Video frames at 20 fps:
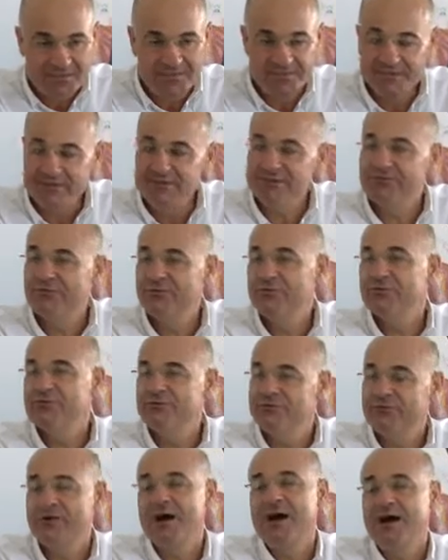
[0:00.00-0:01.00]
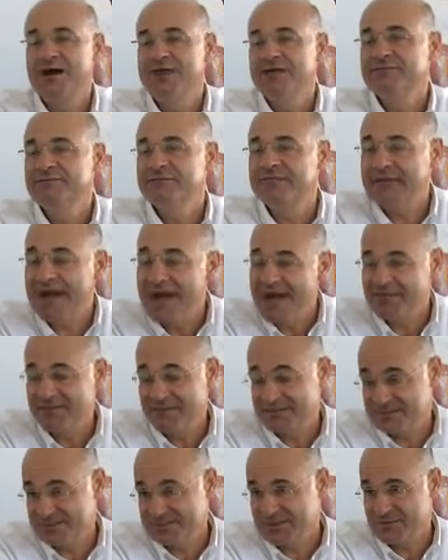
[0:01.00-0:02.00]
3, 4, 5
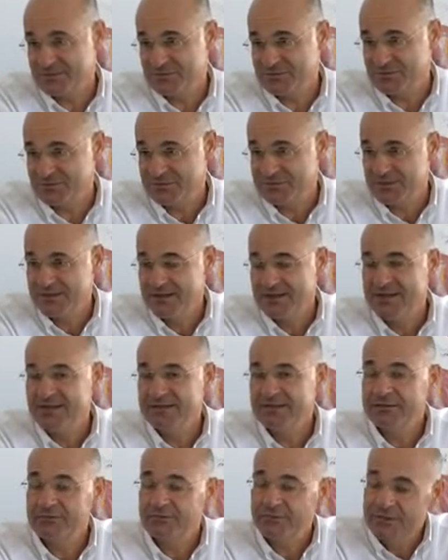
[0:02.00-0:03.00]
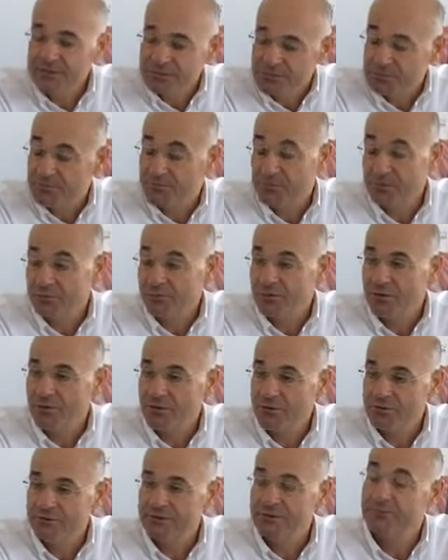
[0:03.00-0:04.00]
other sectors that we need to
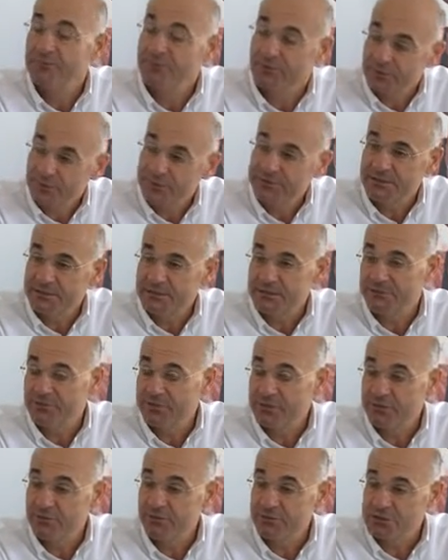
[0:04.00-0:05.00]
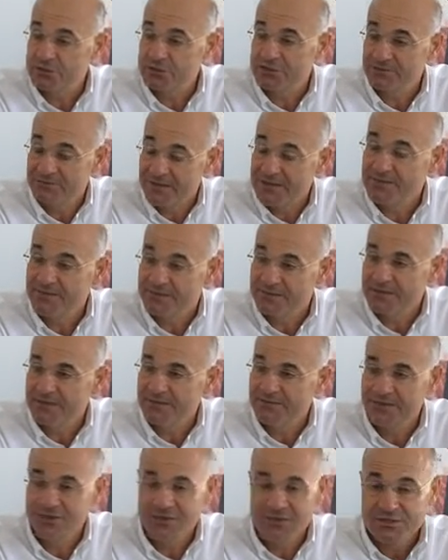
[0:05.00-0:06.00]
promote and promote entrepreneurship in
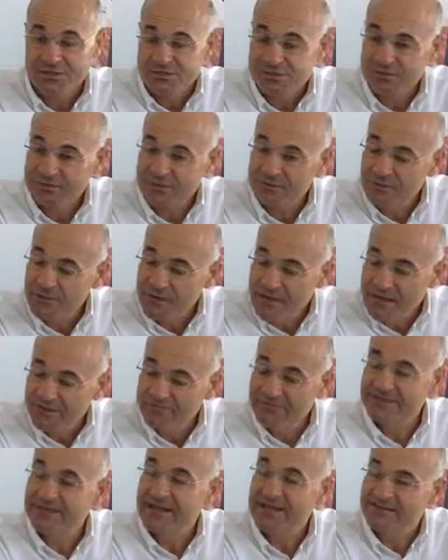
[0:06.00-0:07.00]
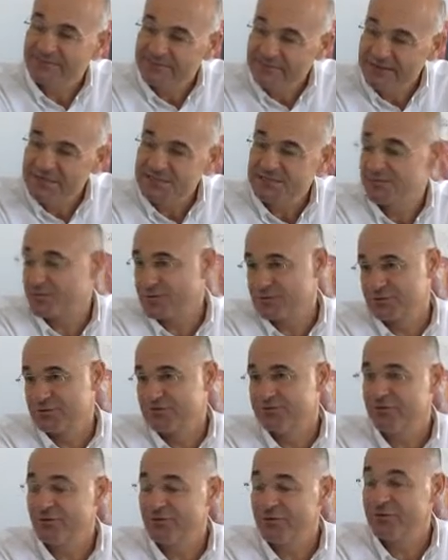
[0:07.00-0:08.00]
them so that we have a diverse
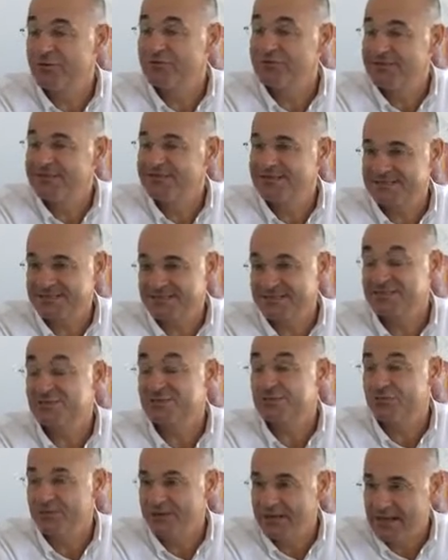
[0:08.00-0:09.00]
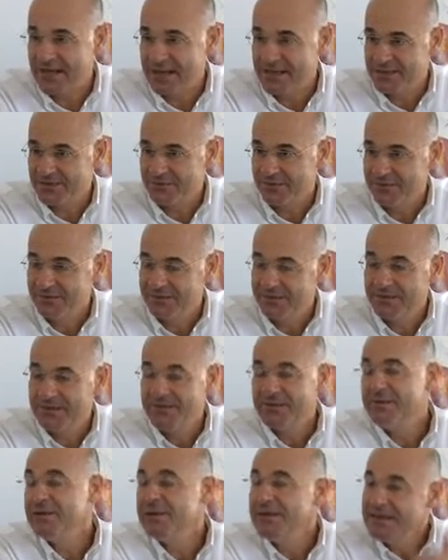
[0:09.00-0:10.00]
portfolio of industries to rely on
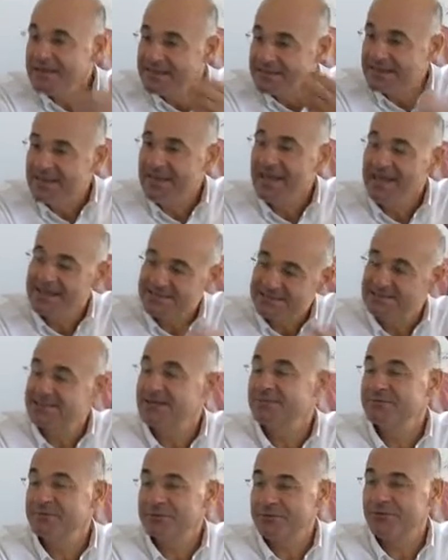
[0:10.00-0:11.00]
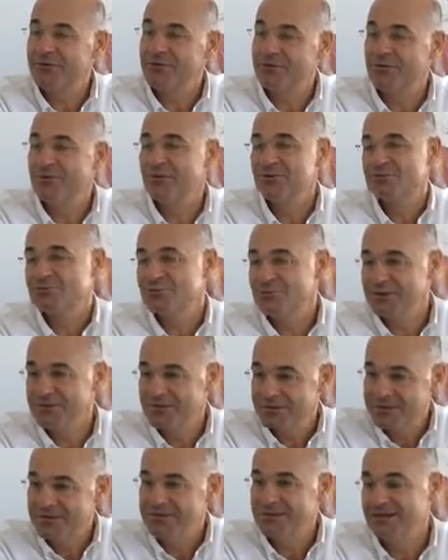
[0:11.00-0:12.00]
in case something wrong goes
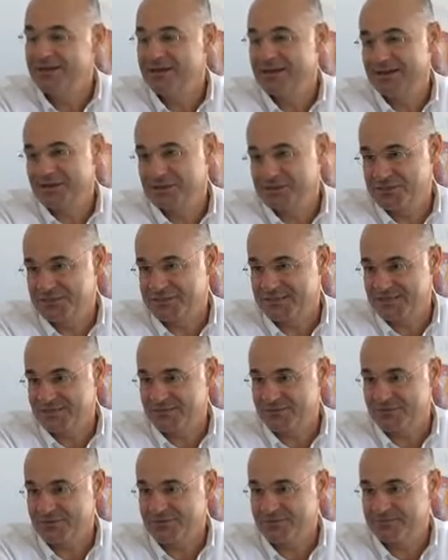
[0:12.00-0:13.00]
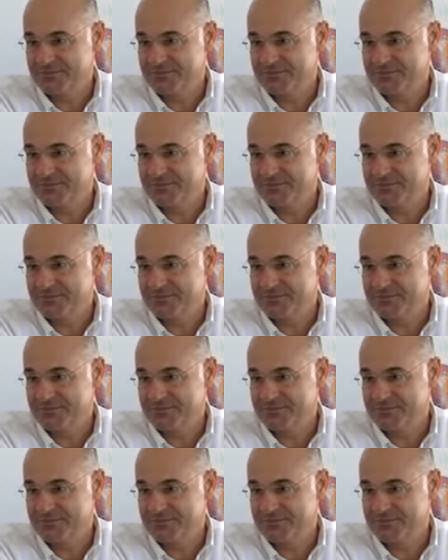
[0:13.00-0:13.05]
with the energy sector.